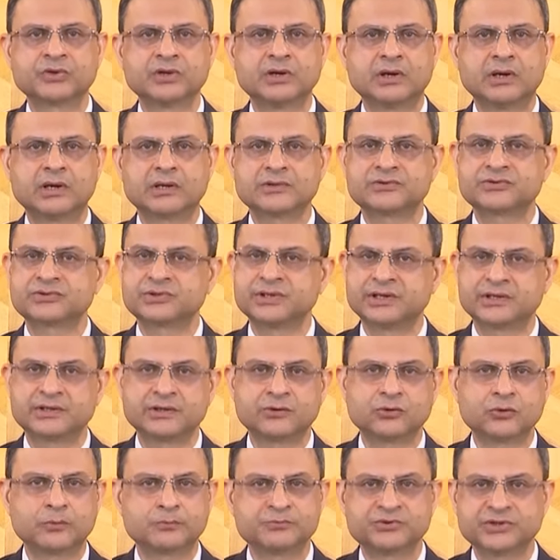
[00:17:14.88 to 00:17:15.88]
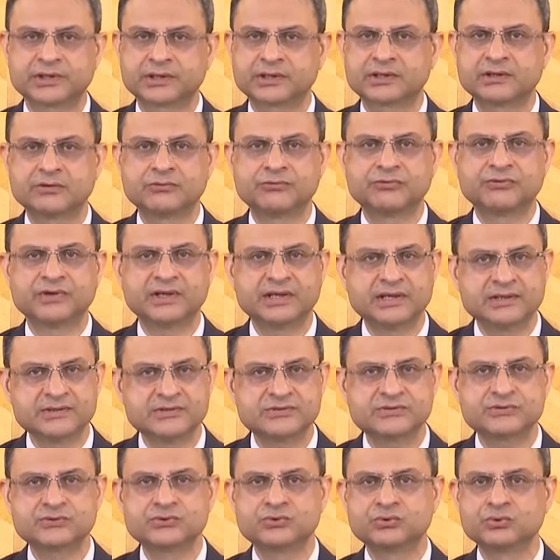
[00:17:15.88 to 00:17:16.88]
Our stated objective
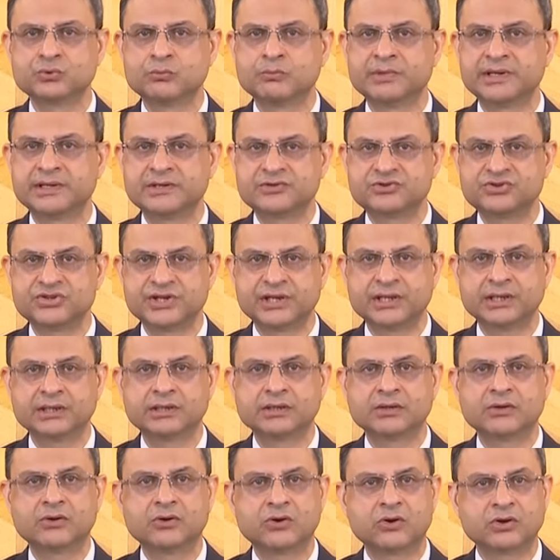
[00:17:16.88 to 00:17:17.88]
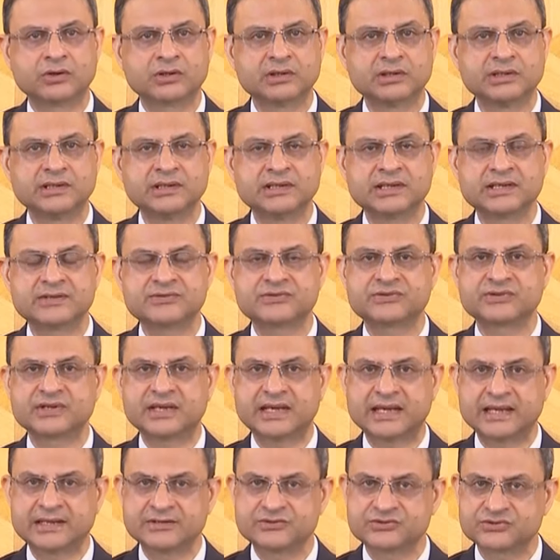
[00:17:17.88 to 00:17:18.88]
is to maintain orderliness
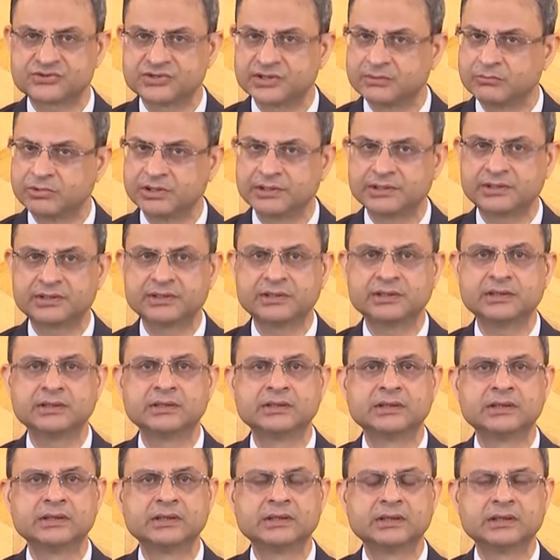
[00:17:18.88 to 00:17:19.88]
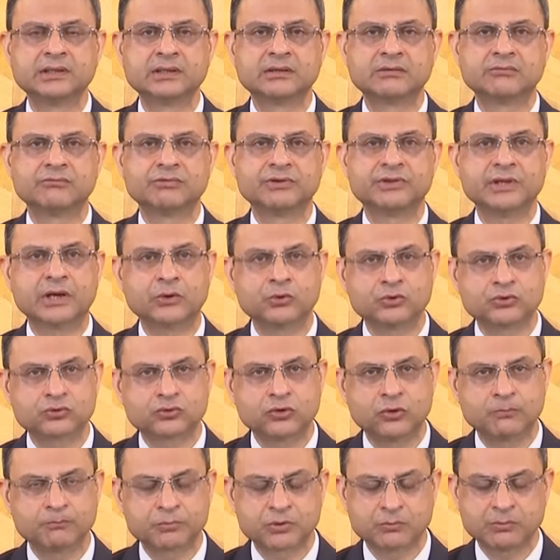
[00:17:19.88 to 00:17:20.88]
and stability without
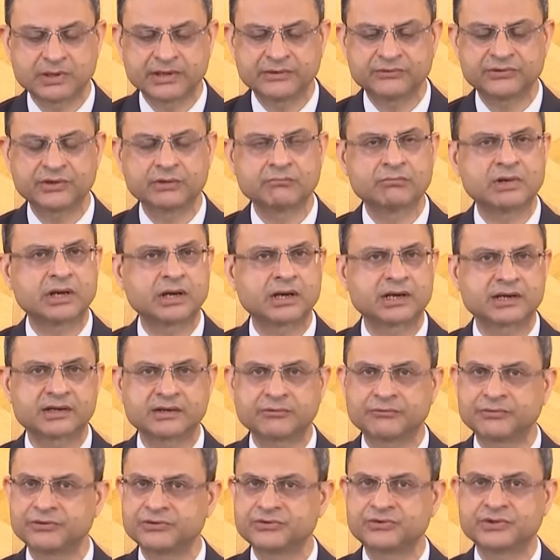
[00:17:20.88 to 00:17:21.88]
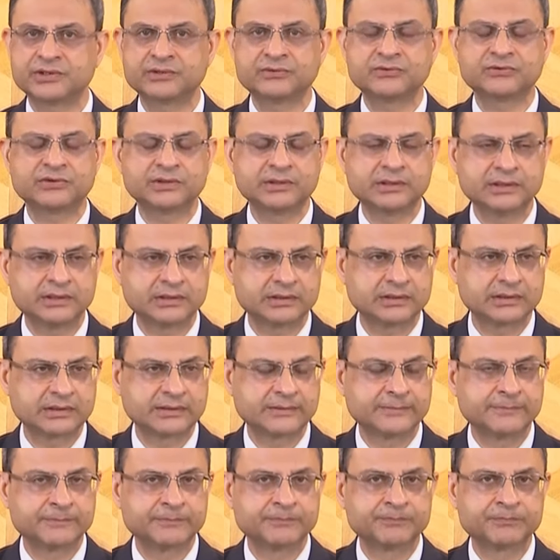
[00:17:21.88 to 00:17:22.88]
compromising market efficiency.
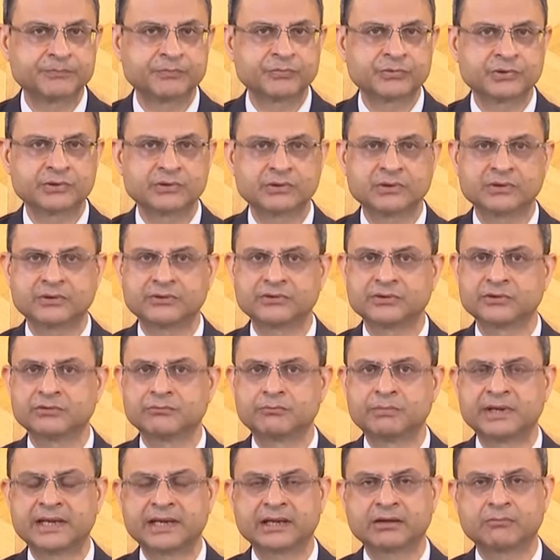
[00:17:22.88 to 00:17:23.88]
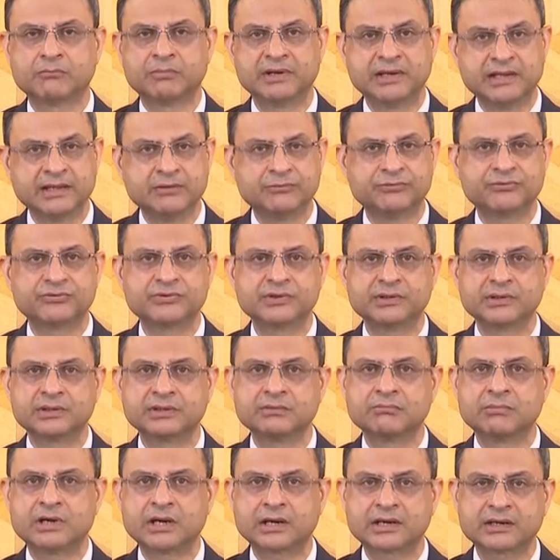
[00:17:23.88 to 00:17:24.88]
The Reserve Bank believes in
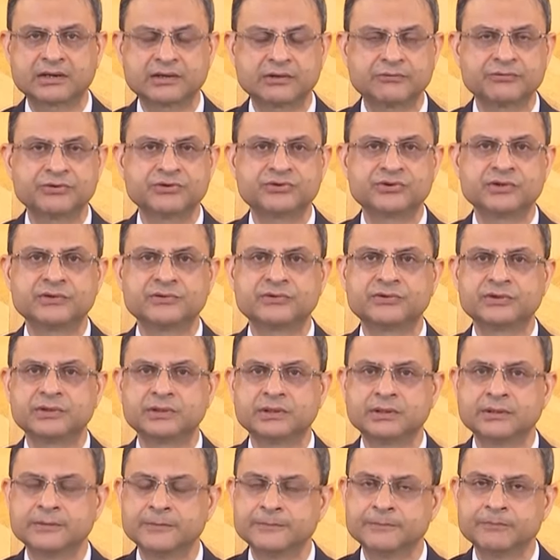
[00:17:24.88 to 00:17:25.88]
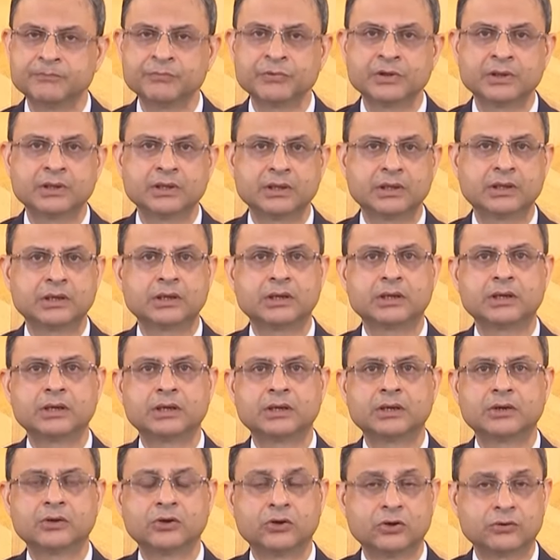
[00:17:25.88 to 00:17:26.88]
the market efficiency
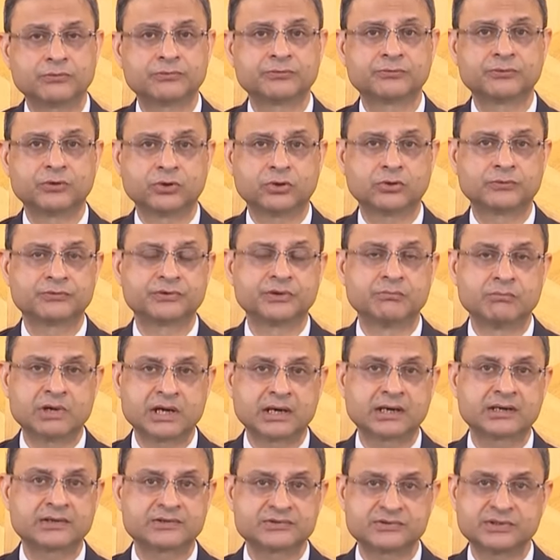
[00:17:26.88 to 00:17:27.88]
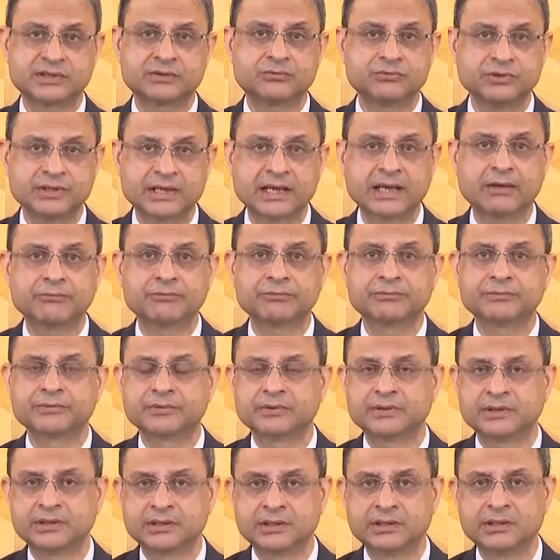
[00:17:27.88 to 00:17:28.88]
of the markets that we have
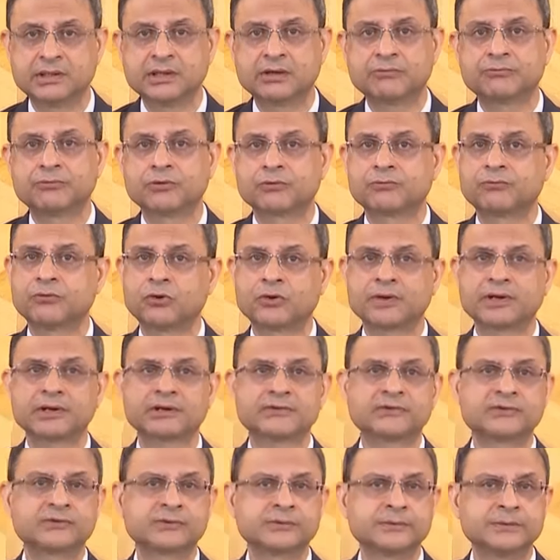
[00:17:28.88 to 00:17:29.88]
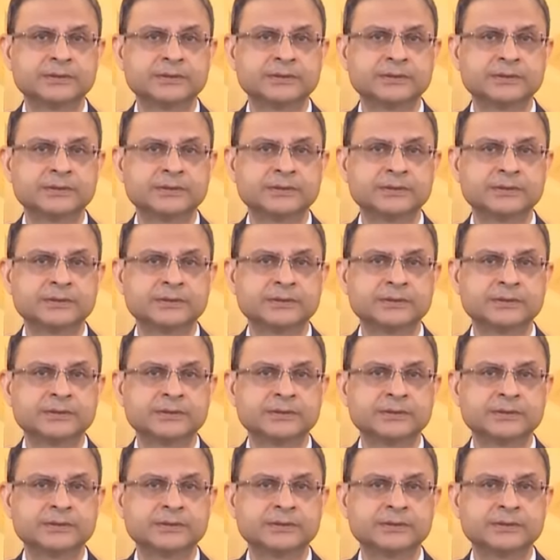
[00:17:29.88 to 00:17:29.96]
in India for Forex.